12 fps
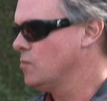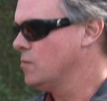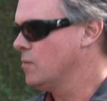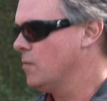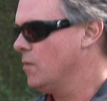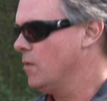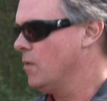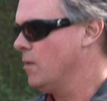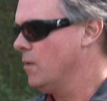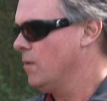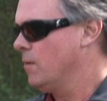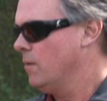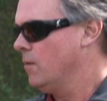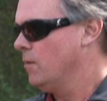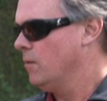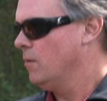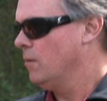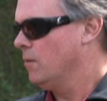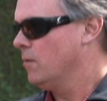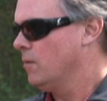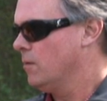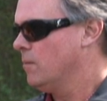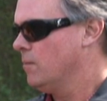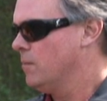
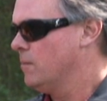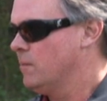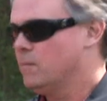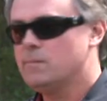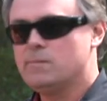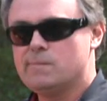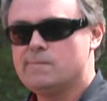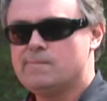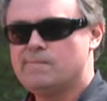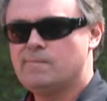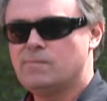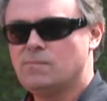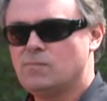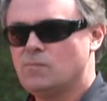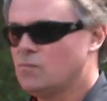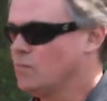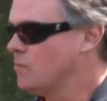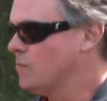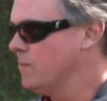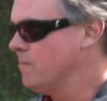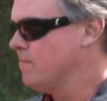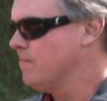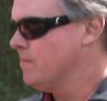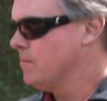
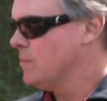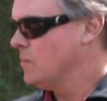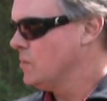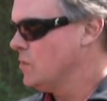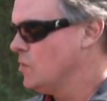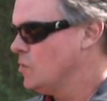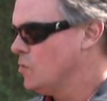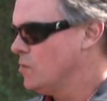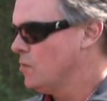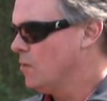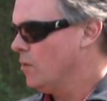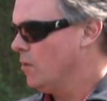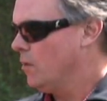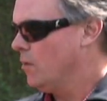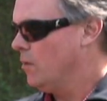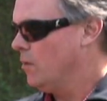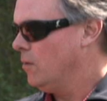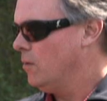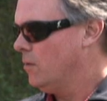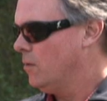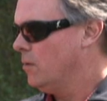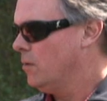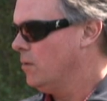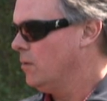
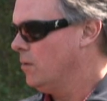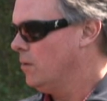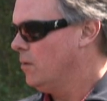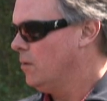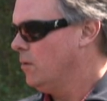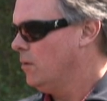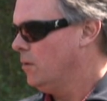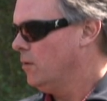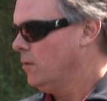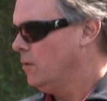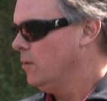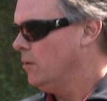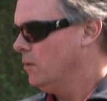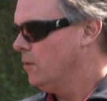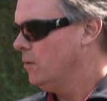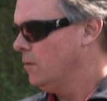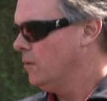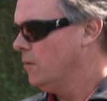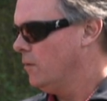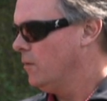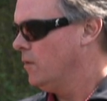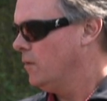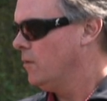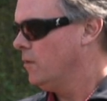No words are spoken by the person on screen.